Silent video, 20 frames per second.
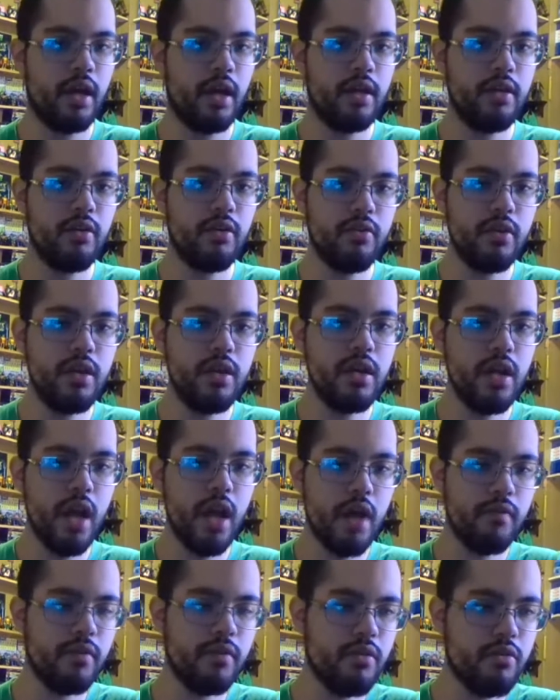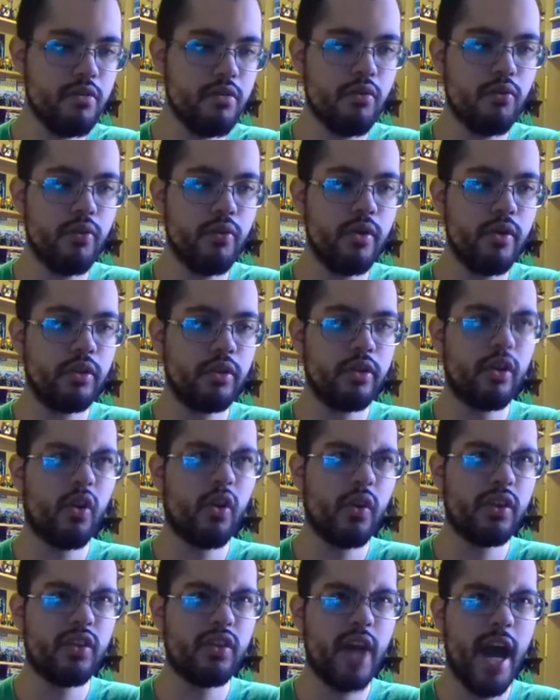You're never really
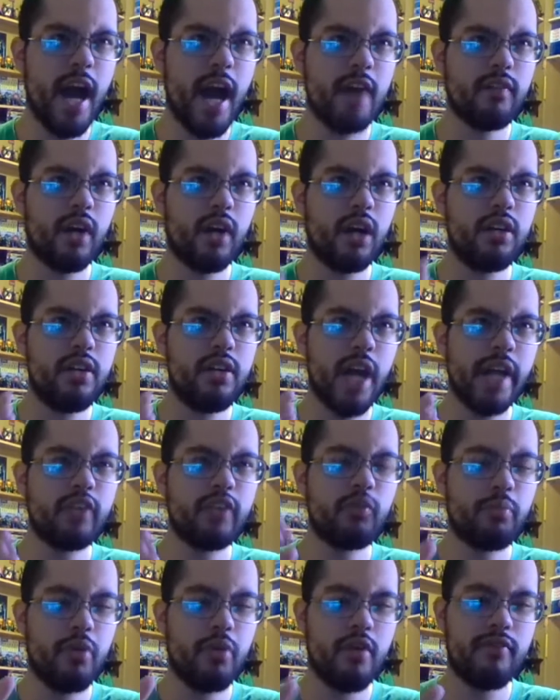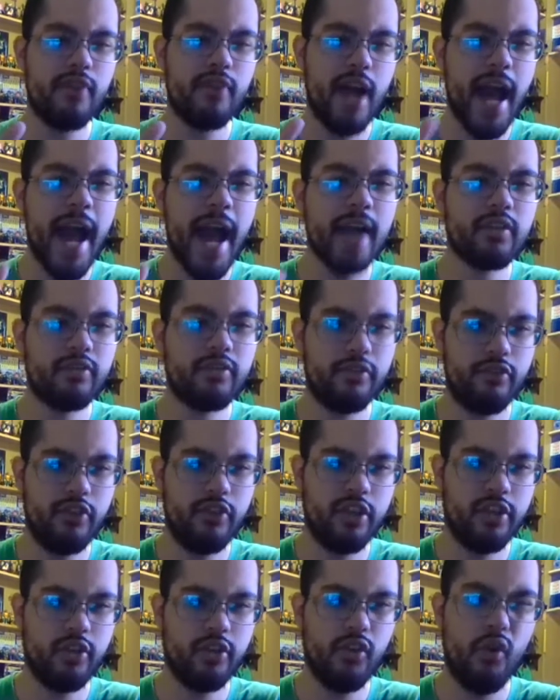going to have a nice, perfect action
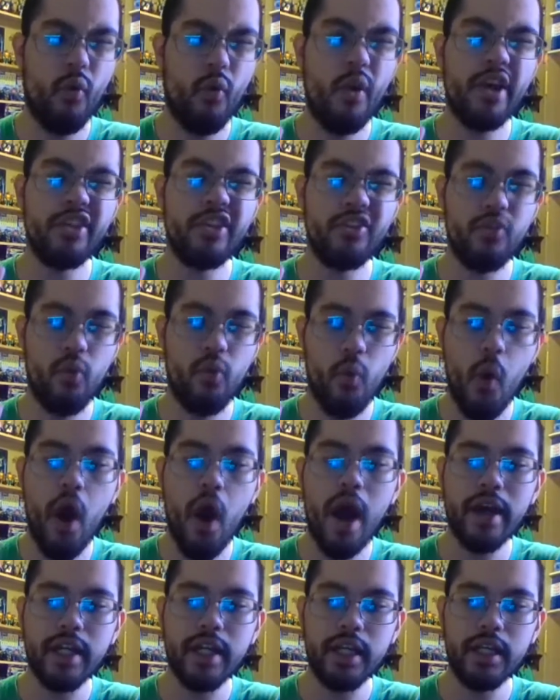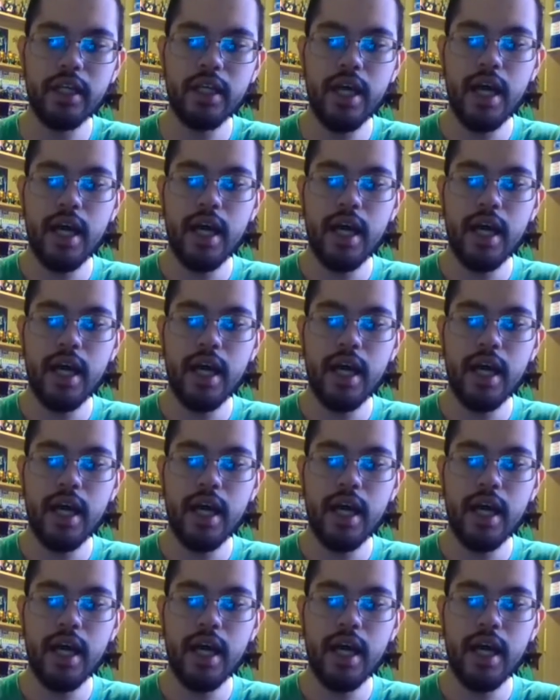figure the way you want it.